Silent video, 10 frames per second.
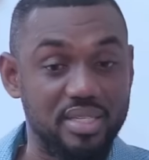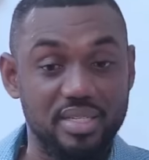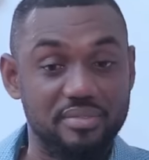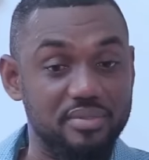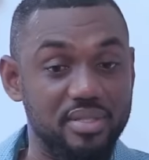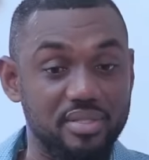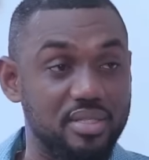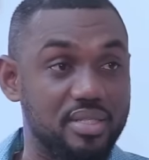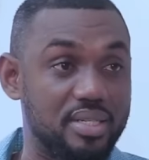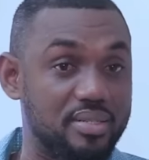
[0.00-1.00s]
said, everything
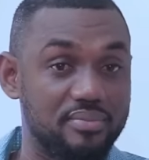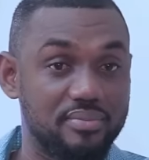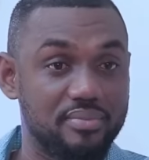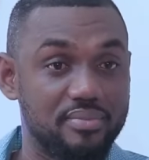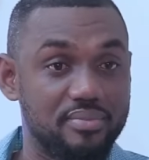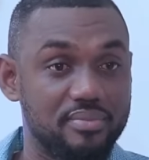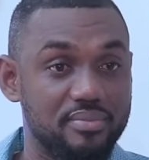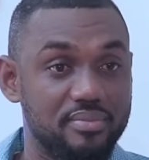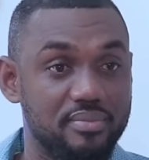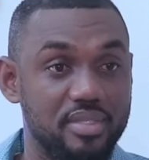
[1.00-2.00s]
she did,
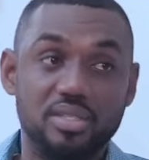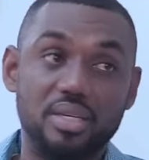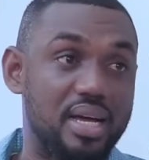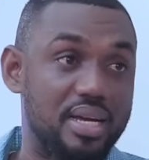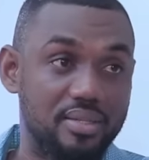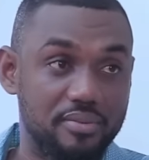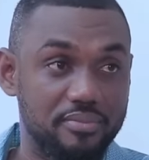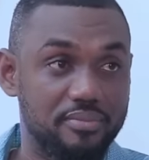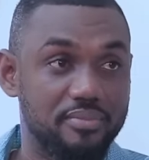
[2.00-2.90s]
she lied.